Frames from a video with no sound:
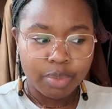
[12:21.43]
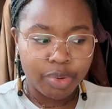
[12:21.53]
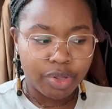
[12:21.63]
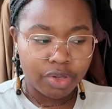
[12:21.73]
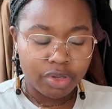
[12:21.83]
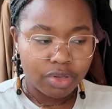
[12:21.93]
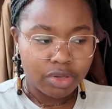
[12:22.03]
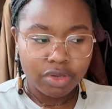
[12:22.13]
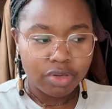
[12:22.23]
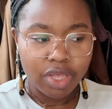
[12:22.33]
But
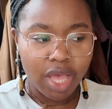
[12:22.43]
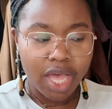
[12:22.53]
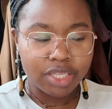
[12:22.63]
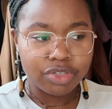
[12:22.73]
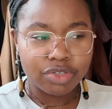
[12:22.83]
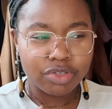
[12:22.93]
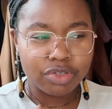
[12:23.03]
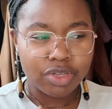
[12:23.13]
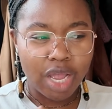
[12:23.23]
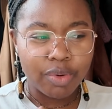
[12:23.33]
yeah,
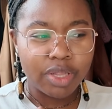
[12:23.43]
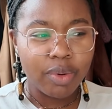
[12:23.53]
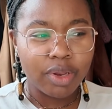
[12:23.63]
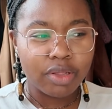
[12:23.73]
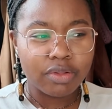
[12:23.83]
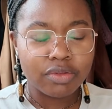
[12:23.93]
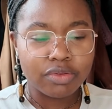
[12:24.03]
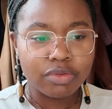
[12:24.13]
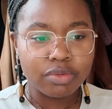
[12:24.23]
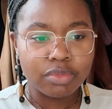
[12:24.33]
I really want to
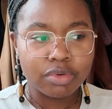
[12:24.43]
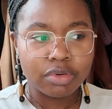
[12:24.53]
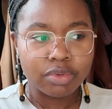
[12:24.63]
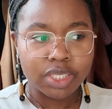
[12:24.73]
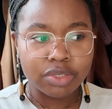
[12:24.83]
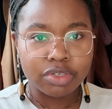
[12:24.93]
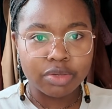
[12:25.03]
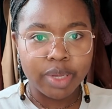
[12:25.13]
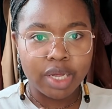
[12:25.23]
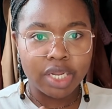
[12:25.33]
do more research
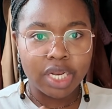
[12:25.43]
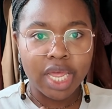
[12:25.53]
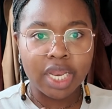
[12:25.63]
about it.